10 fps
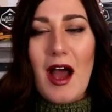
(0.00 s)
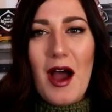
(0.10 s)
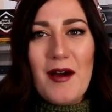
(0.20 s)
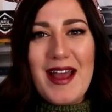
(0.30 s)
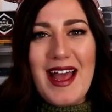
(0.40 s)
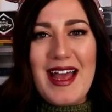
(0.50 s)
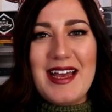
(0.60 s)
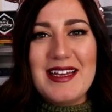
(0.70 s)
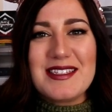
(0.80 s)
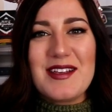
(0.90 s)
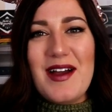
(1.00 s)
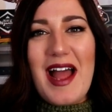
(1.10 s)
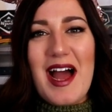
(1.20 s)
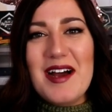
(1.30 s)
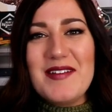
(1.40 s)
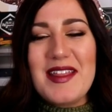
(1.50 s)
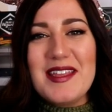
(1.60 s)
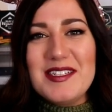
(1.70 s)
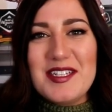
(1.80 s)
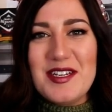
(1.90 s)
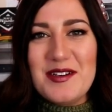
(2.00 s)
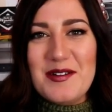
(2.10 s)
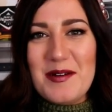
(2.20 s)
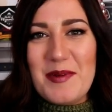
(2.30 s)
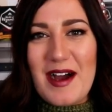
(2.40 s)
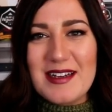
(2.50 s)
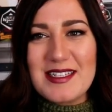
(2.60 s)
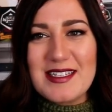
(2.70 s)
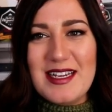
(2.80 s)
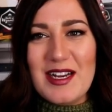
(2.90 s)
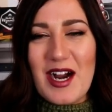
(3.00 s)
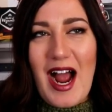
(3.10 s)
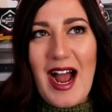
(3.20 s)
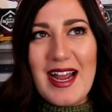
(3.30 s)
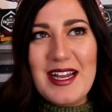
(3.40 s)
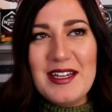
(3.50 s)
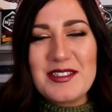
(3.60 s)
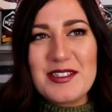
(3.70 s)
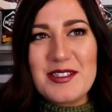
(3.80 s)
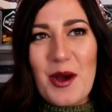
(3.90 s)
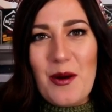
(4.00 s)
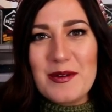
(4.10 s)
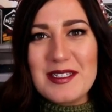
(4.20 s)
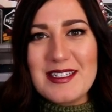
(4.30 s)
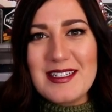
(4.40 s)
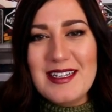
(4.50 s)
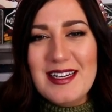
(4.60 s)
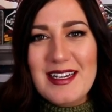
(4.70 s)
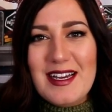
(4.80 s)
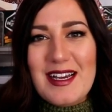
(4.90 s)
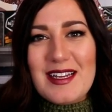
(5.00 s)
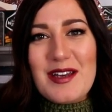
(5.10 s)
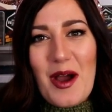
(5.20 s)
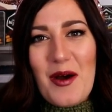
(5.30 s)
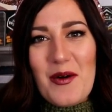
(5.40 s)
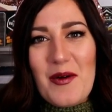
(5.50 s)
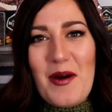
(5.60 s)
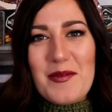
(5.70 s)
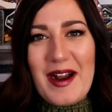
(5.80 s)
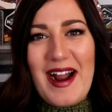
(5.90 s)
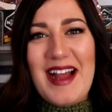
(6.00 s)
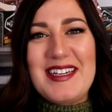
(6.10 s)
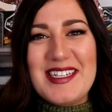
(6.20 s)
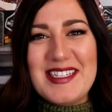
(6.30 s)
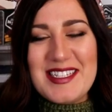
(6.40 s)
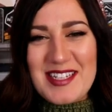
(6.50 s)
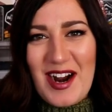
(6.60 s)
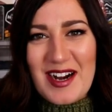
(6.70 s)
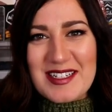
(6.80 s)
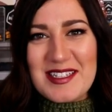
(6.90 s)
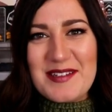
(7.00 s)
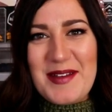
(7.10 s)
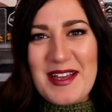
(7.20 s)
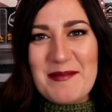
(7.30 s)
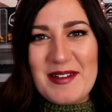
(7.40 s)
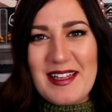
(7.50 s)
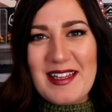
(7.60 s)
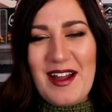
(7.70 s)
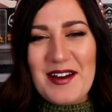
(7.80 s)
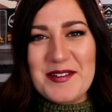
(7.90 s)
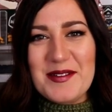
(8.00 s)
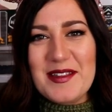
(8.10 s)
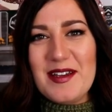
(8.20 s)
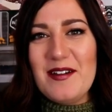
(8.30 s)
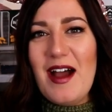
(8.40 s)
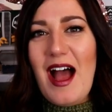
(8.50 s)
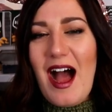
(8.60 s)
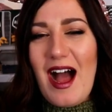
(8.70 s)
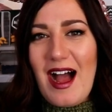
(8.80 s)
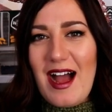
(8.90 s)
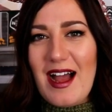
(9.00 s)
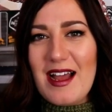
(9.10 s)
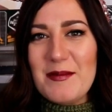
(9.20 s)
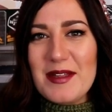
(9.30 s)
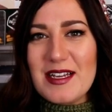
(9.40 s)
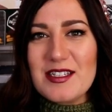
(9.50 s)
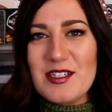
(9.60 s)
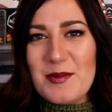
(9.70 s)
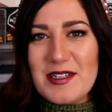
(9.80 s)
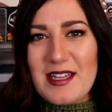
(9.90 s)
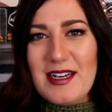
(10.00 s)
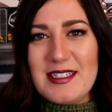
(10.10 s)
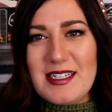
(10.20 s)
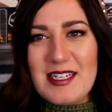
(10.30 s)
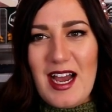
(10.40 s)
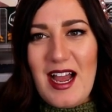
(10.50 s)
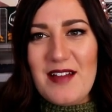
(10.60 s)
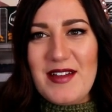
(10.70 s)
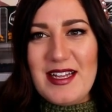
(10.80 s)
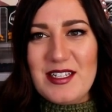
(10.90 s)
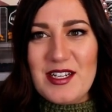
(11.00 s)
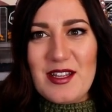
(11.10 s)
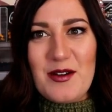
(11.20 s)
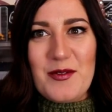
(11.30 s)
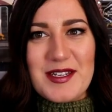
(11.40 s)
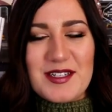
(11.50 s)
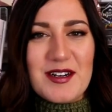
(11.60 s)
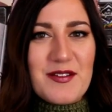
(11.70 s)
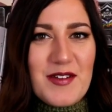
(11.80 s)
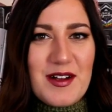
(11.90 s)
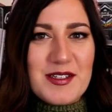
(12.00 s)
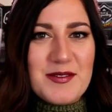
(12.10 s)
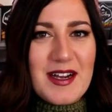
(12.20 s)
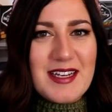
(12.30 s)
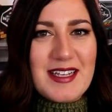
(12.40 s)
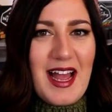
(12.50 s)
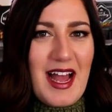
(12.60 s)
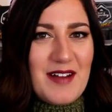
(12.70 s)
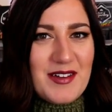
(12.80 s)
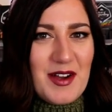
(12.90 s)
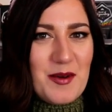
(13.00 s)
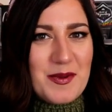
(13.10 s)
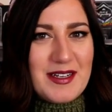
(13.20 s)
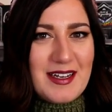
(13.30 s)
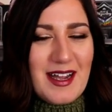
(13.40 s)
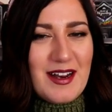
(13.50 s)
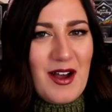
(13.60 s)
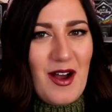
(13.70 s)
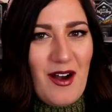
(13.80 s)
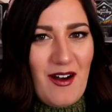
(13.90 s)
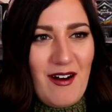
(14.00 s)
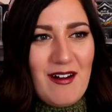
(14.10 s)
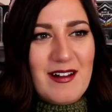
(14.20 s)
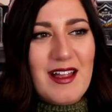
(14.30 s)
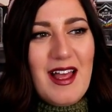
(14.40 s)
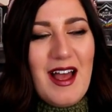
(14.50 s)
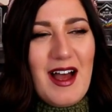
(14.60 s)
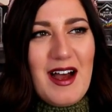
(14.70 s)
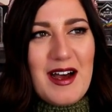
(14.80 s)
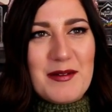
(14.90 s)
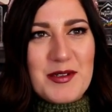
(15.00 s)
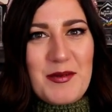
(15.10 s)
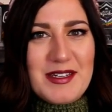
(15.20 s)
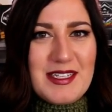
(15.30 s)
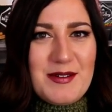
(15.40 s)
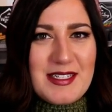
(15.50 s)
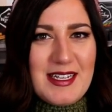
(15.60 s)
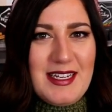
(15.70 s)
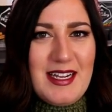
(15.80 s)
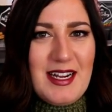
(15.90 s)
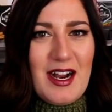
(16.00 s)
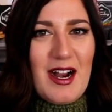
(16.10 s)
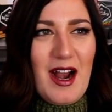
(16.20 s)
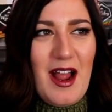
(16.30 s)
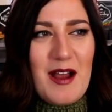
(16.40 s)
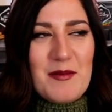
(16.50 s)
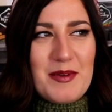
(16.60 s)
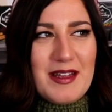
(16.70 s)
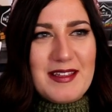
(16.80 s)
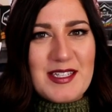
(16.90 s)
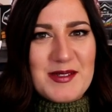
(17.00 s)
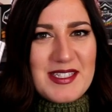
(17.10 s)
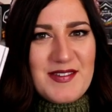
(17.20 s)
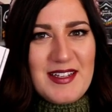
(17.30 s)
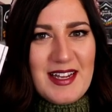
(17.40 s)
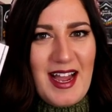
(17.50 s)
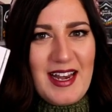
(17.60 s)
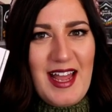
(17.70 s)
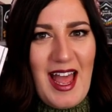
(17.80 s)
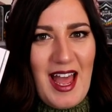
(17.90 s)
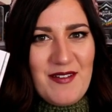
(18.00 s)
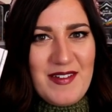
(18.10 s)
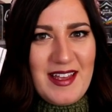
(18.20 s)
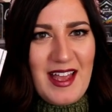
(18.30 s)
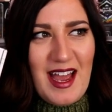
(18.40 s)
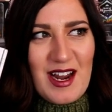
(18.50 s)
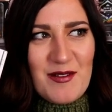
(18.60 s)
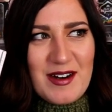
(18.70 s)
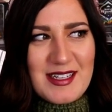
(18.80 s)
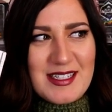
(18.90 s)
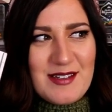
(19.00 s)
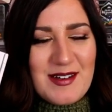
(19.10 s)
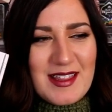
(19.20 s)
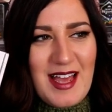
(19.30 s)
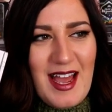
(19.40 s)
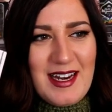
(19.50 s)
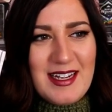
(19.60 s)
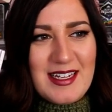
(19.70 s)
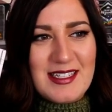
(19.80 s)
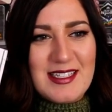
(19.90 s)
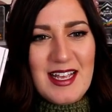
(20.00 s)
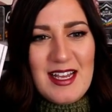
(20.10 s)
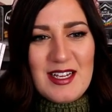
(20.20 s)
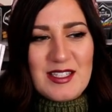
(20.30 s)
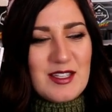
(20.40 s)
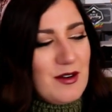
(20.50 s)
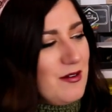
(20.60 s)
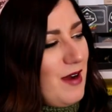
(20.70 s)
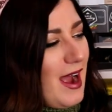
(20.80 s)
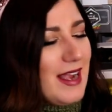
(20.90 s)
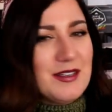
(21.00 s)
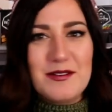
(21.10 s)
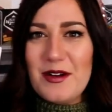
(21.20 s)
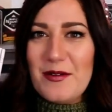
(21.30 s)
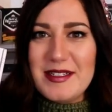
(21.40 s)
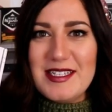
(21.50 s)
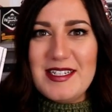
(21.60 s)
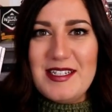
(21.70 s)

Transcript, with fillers: Okay, so I have the two boxes here. I don't know where I should start, to be completely honest with you. I'm like super excited to dive into the Wizard Vault one because I haven't opened it at all. Um, so I want to see what's in here. But this one's feeling kind of heavy and I want to see what that is. So I don't know what to